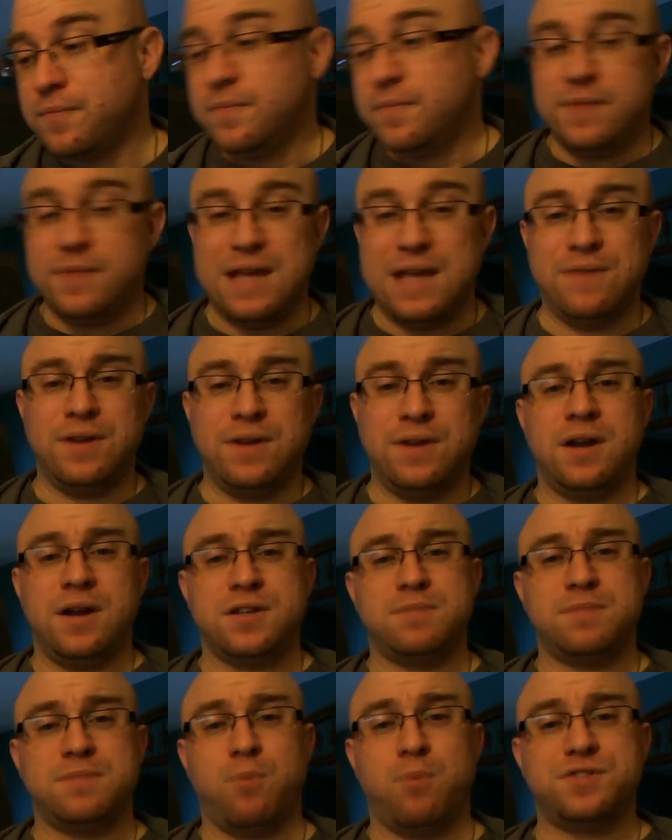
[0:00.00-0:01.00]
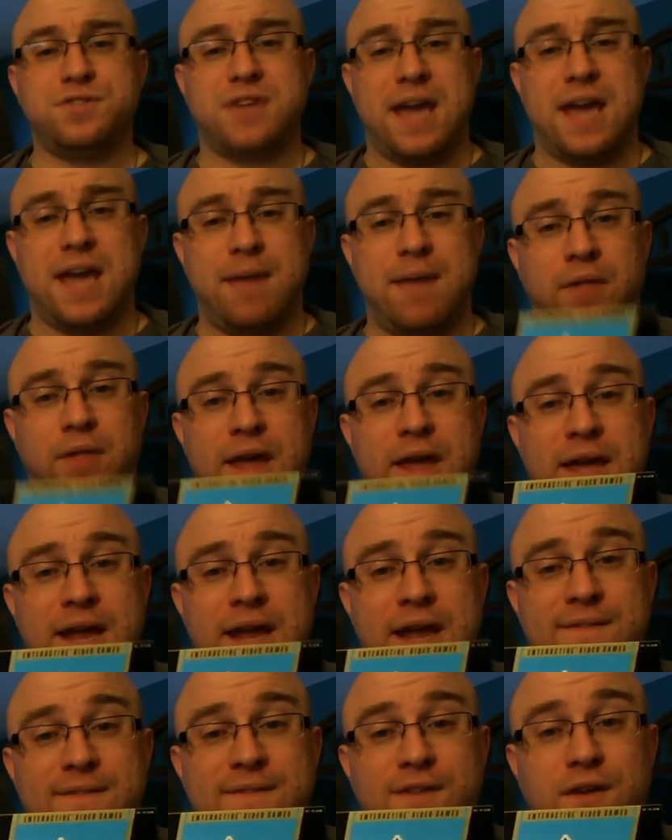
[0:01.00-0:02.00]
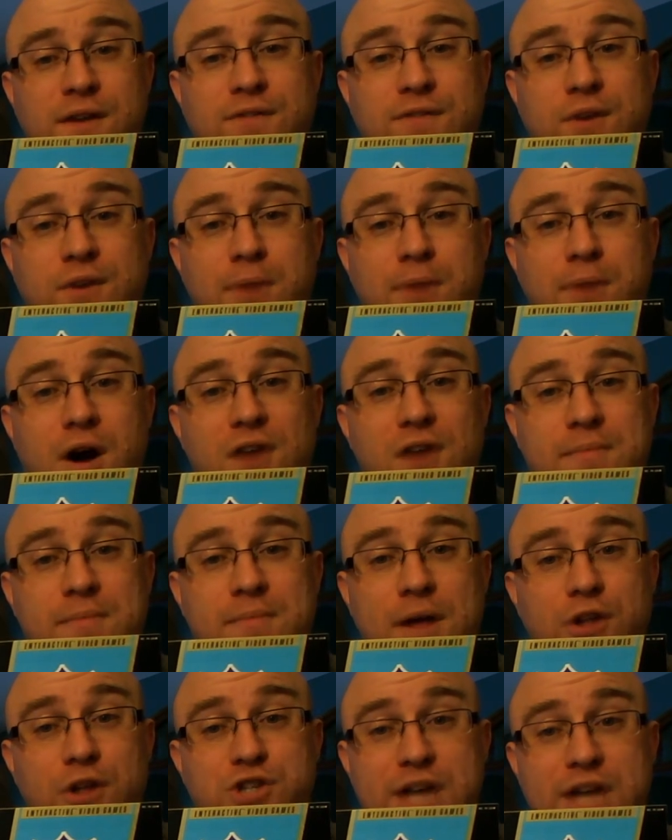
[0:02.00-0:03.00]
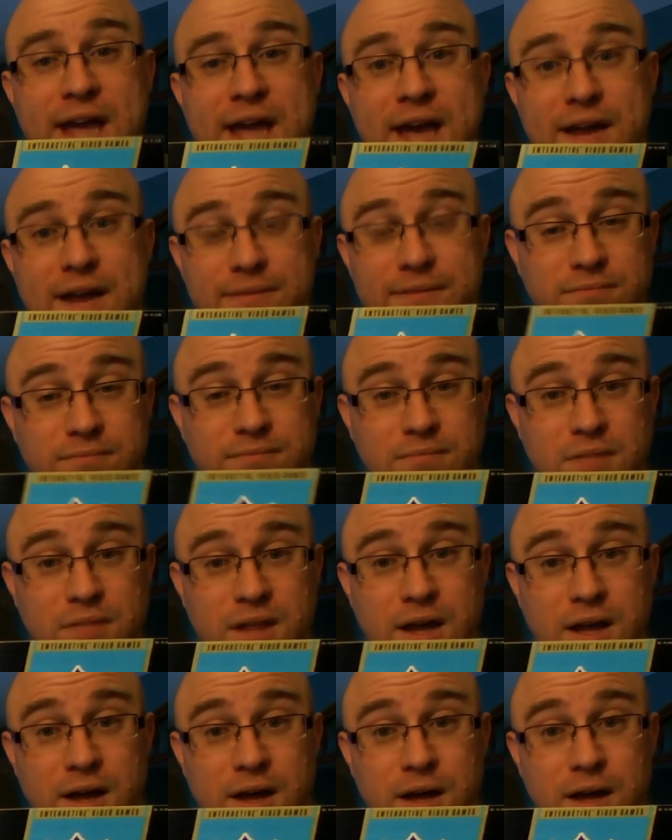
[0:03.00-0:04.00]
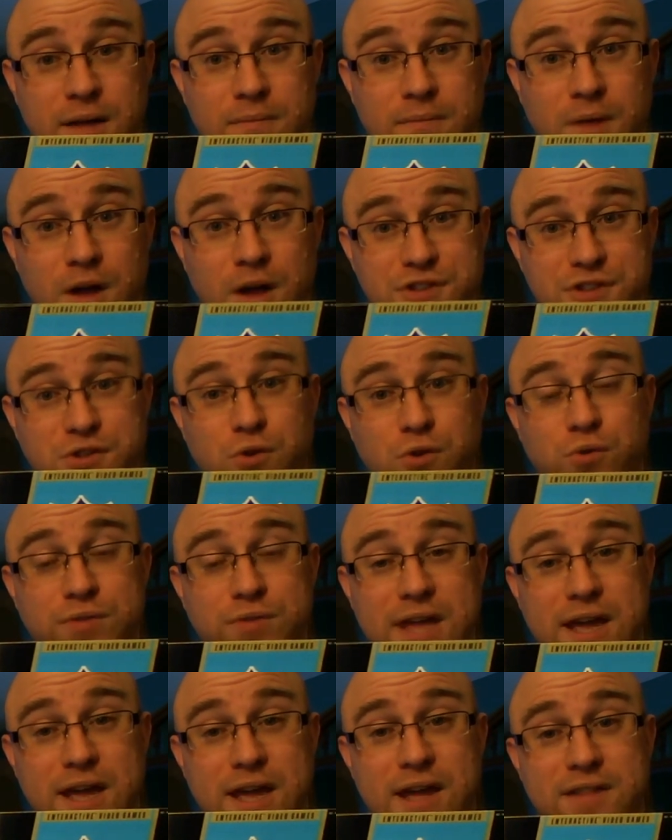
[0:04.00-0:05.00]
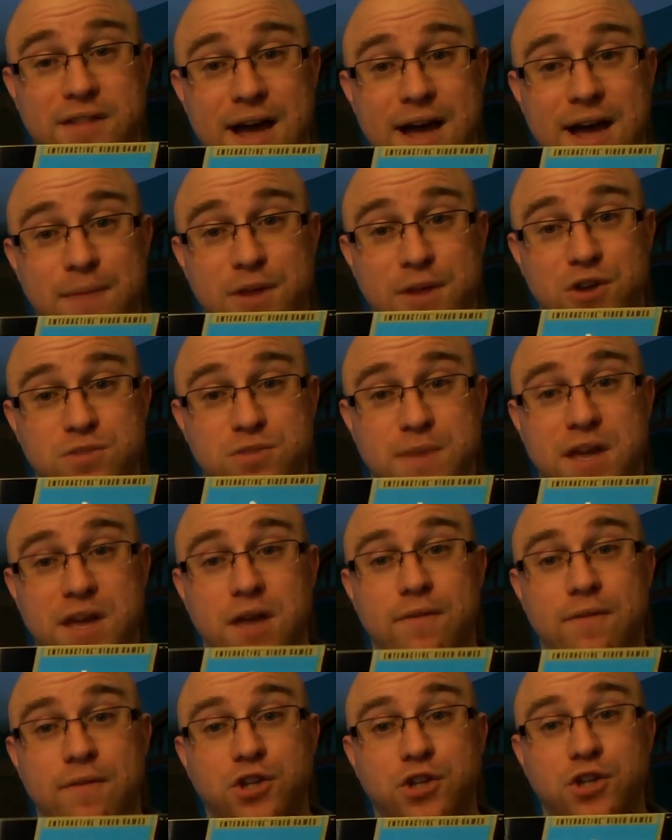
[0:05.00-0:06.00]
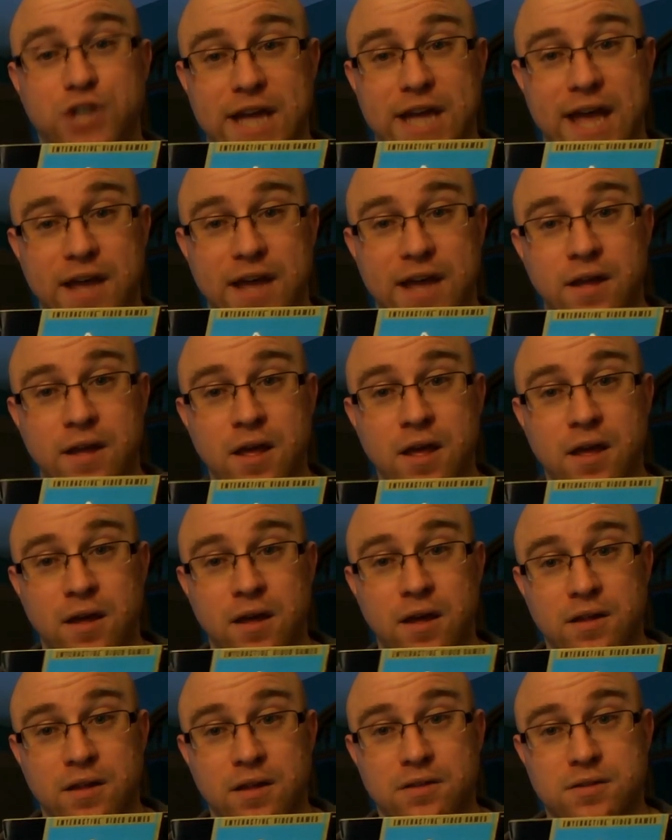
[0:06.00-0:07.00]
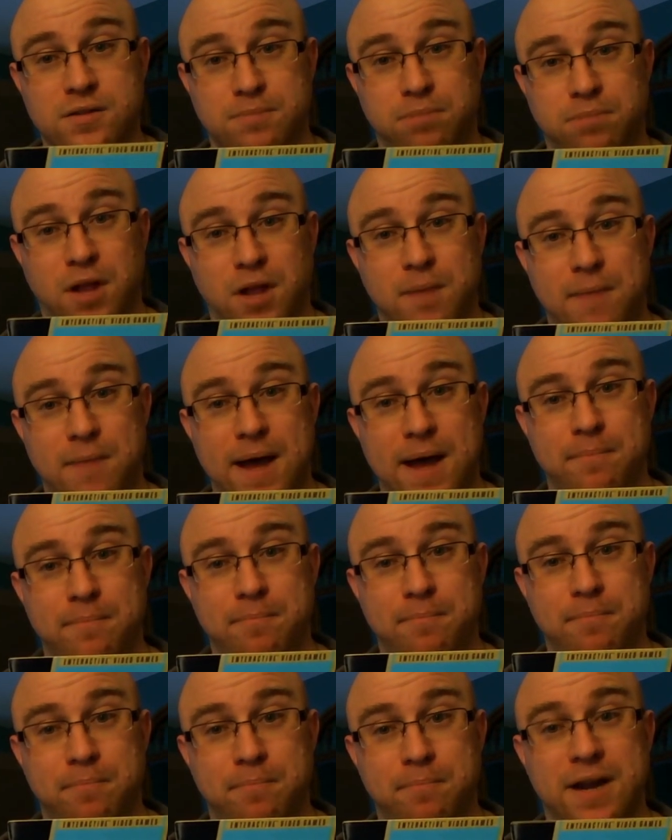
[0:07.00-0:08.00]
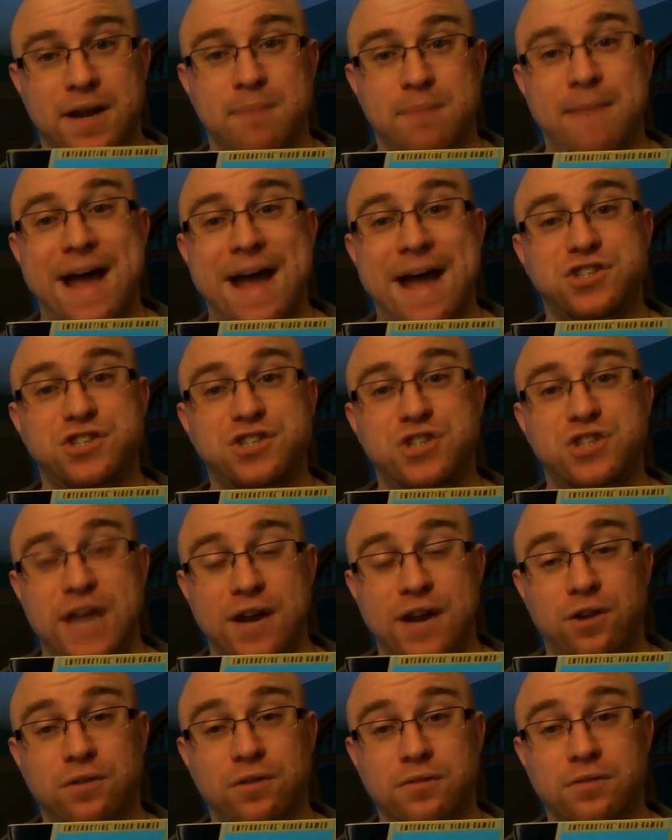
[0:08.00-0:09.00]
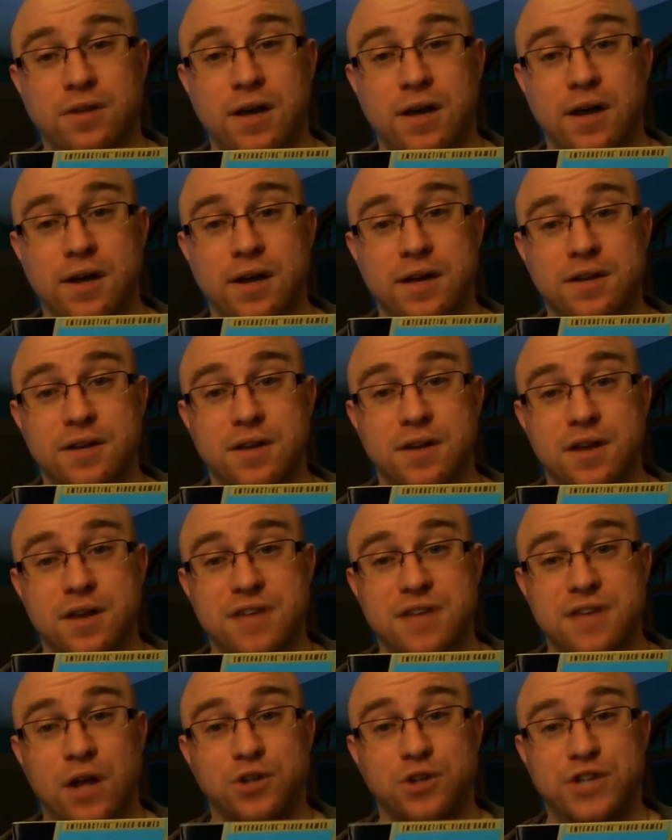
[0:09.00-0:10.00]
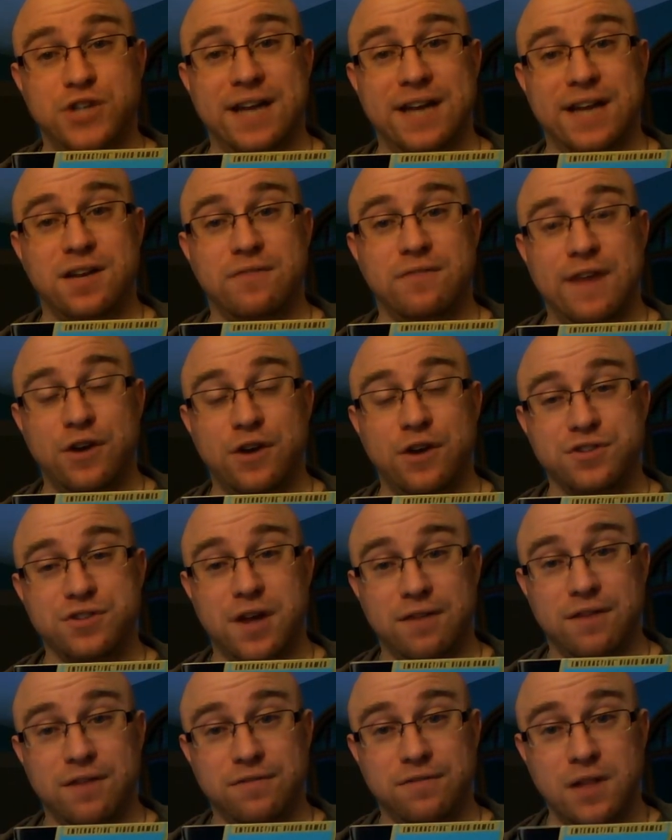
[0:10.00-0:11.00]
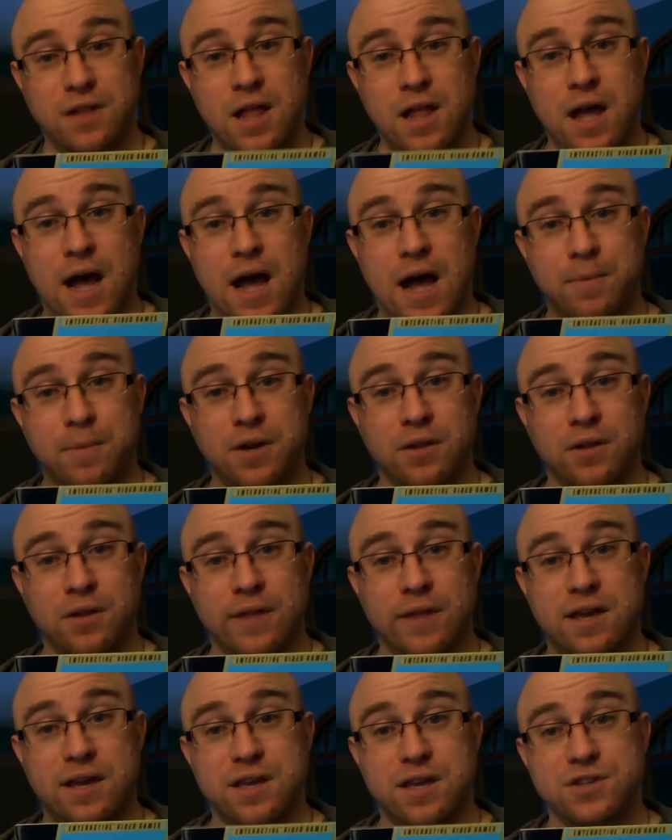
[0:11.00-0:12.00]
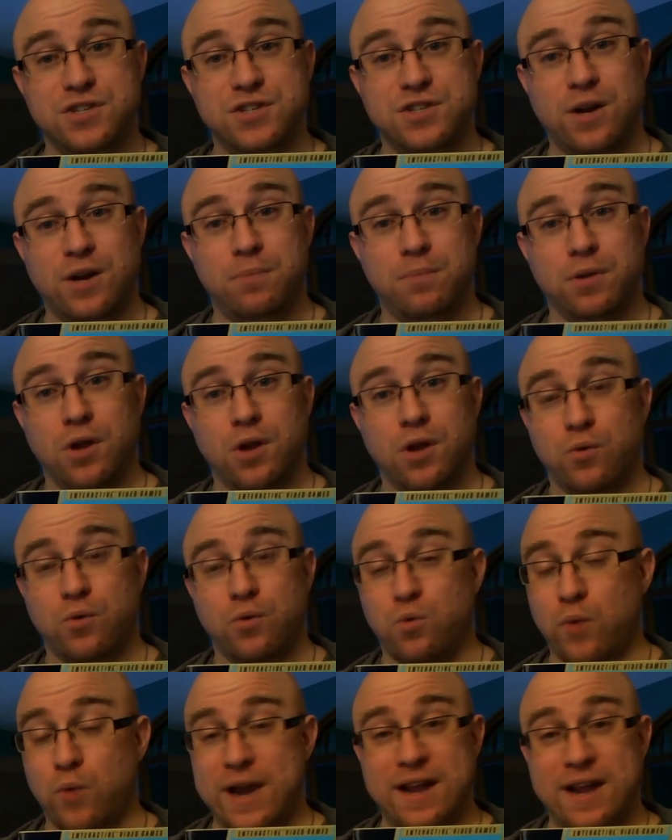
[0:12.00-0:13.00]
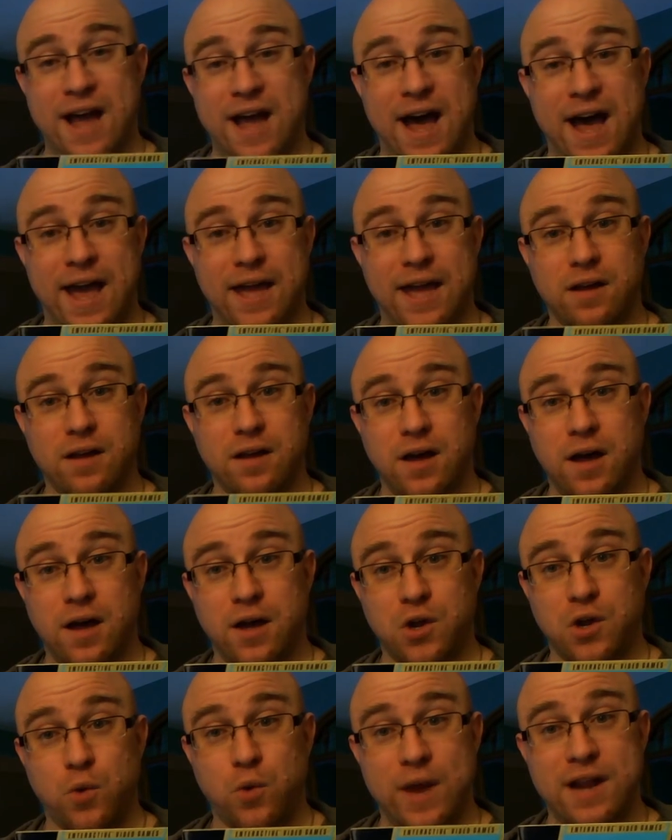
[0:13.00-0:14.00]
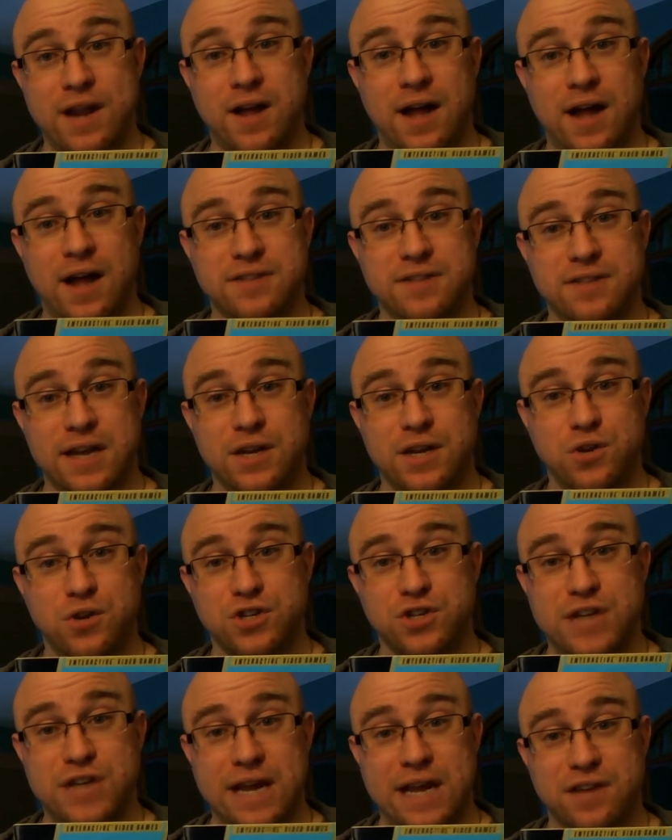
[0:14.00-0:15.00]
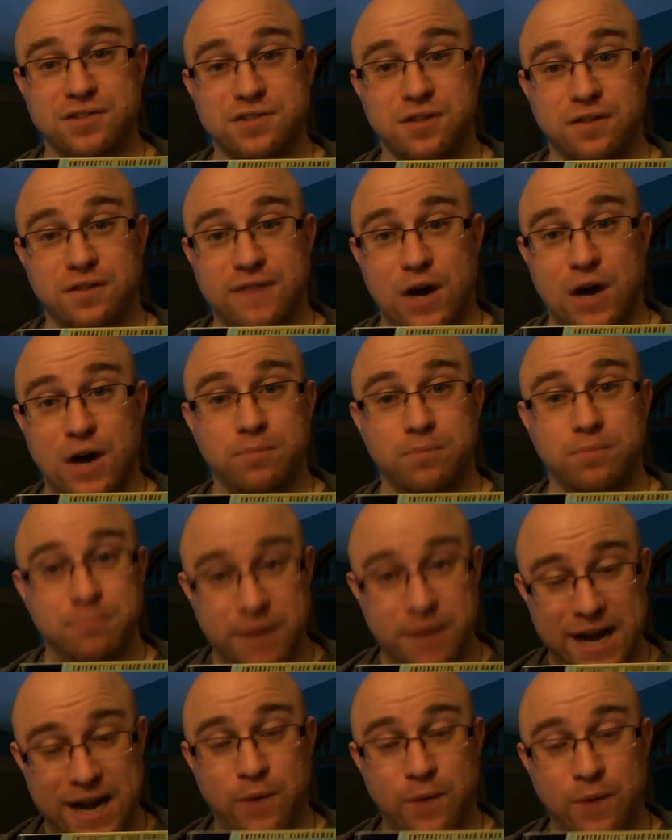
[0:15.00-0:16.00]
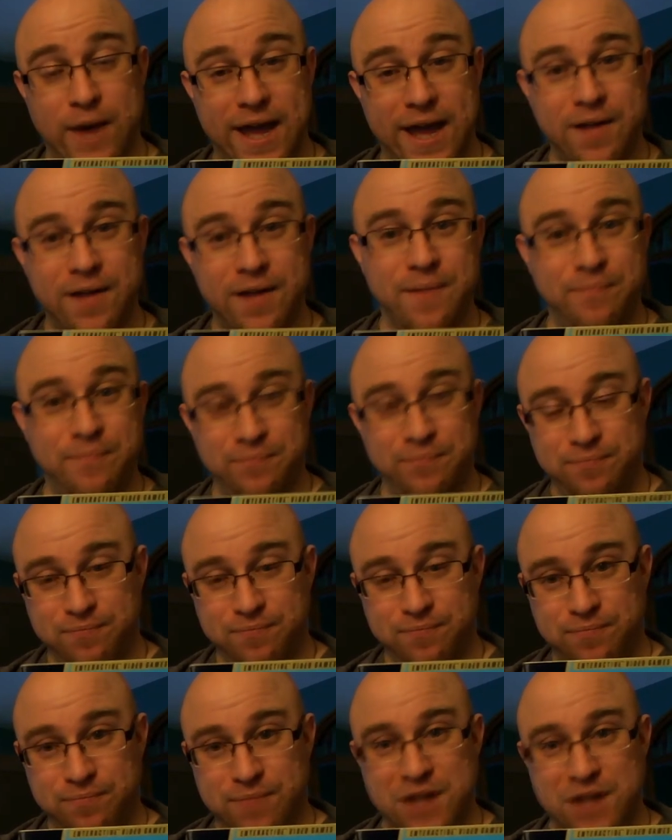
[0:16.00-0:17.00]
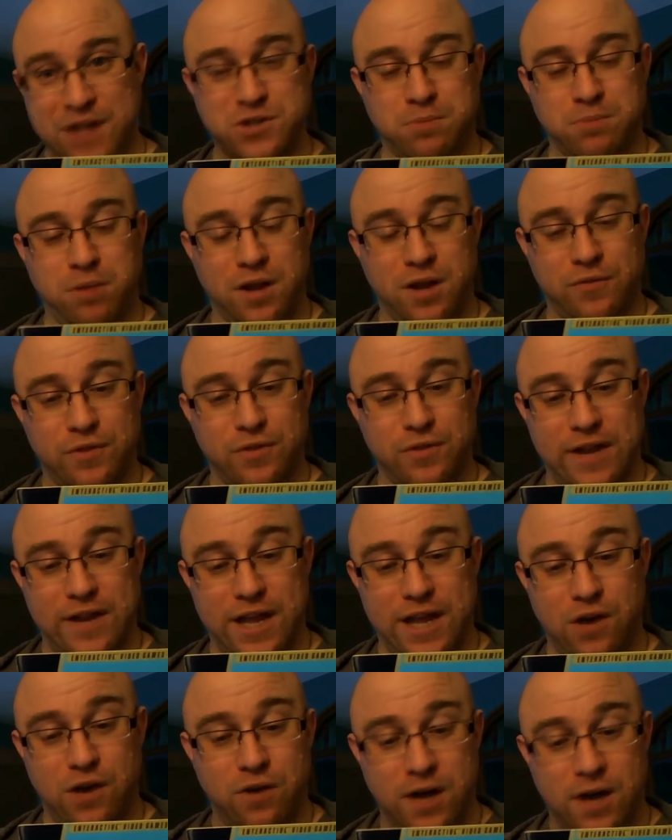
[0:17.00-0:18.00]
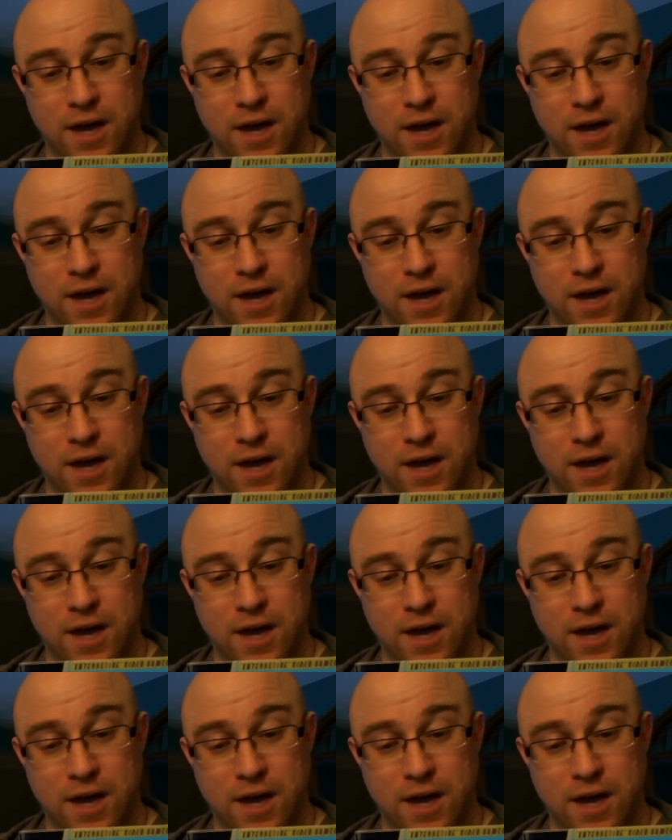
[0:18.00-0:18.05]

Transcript: Even in a sports game like NFL football from LJN. Also taking time here, speaking of LJN, to plug my buddy Matt's channel. He does LJN Defender stuff. I'm going to link his channel below. Great guy, great content. You should check his stuff out. But anyway, that's your plug for the video.